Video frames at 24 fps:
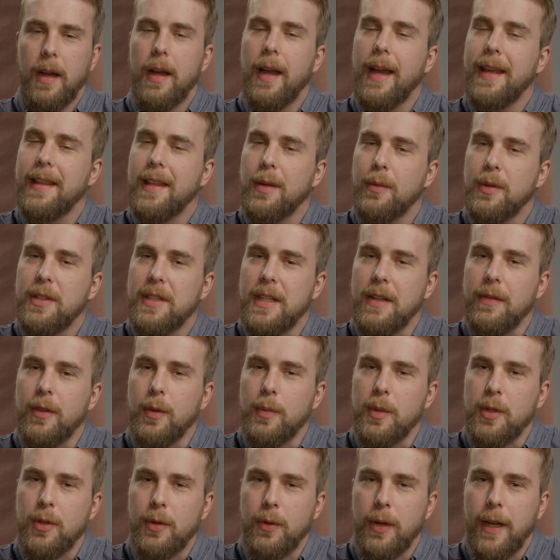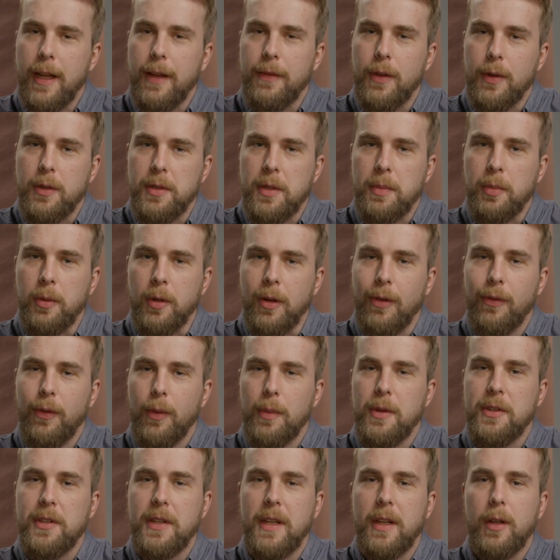and they receive the majority of their support from a
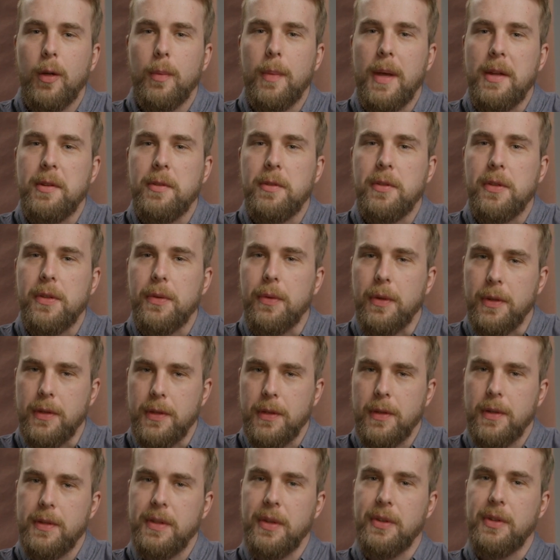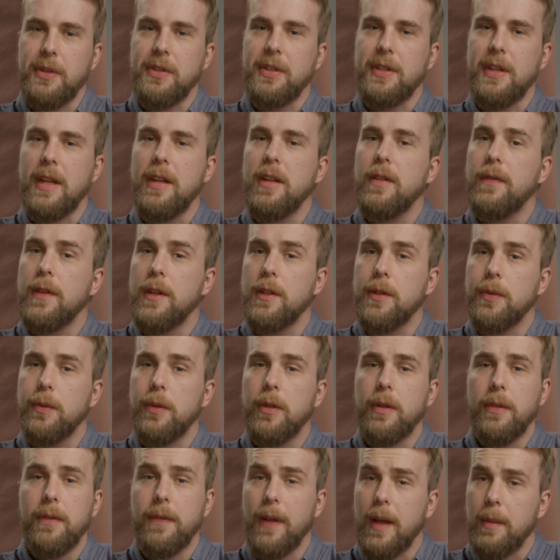single major source, such as an individual,
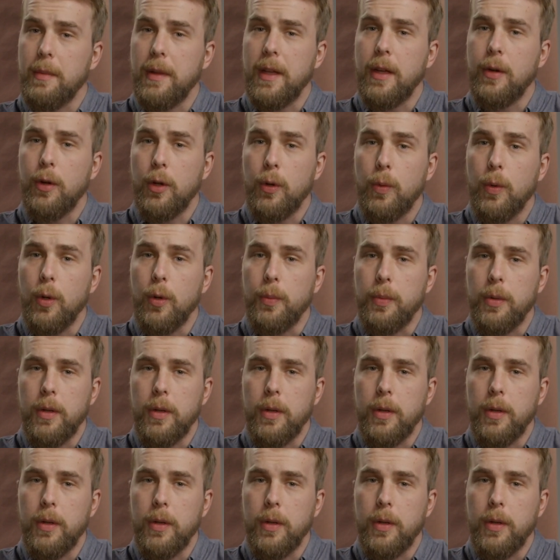family, or group.